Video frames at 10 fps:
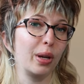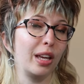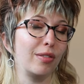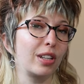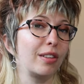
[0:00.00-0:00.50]

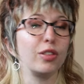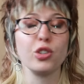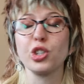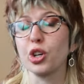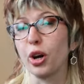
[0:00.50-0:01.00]
even if
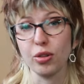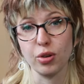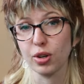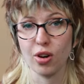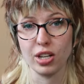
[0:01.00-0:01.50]
you're just going
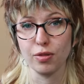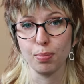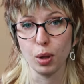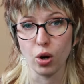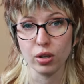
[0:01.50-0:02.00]
through a creative
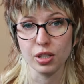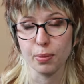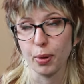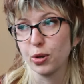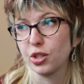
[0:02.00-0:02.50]
block, as
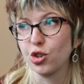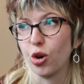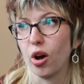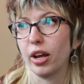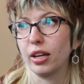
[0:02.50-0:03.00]
opposed to
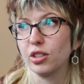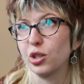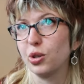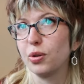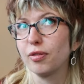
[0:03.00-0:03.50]
trying
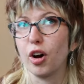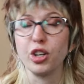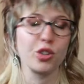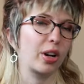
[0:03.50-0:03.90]
to find